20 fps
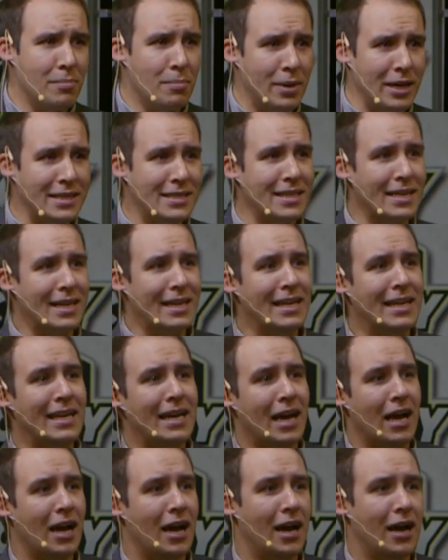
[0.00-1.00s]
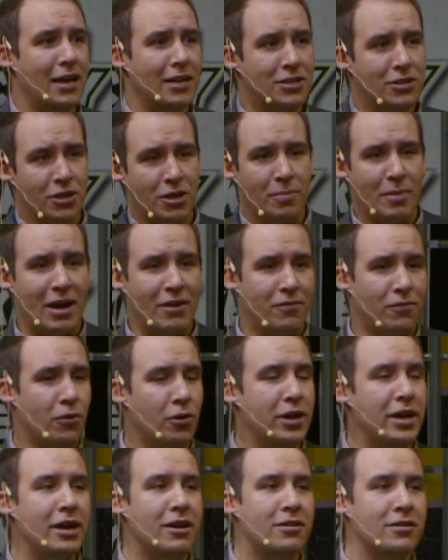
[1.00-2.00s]
basically, it took about
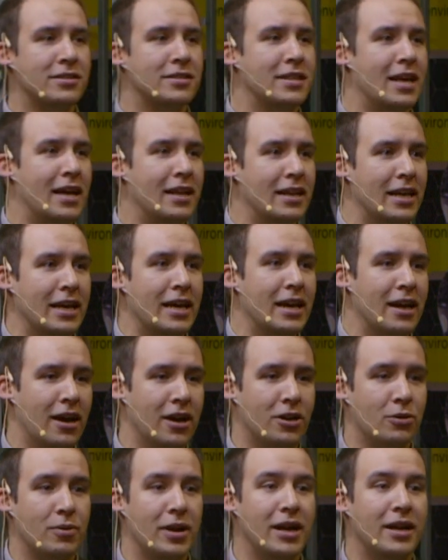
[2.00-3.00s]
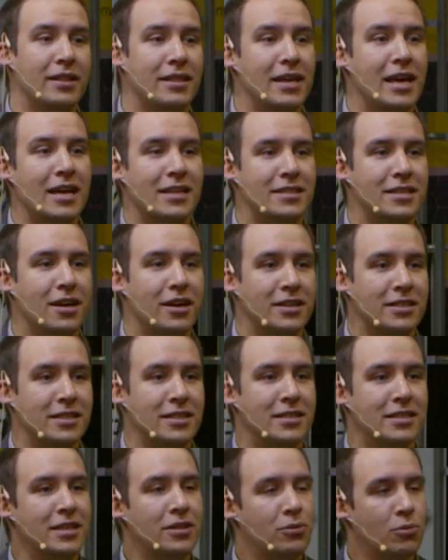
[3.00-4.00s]
4 years. Then they created the
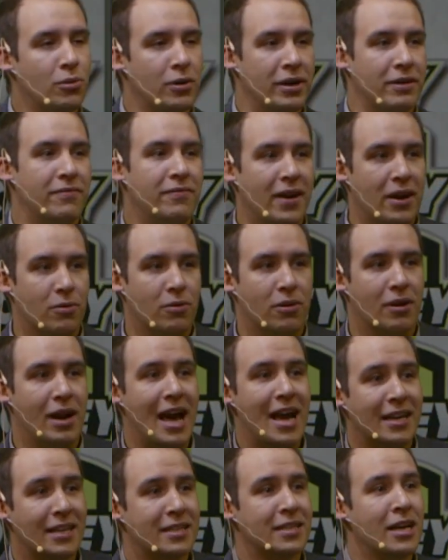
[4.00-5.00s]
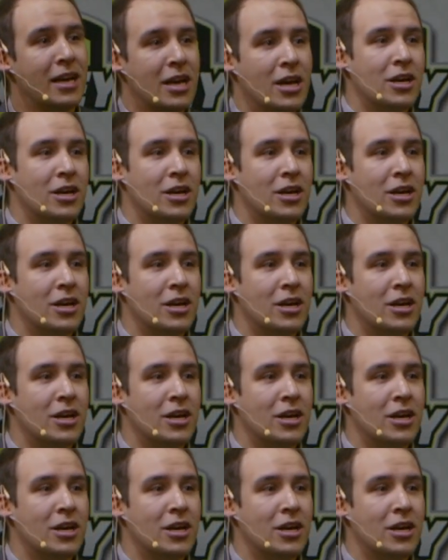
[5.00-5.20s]
SDRCC through a federal act.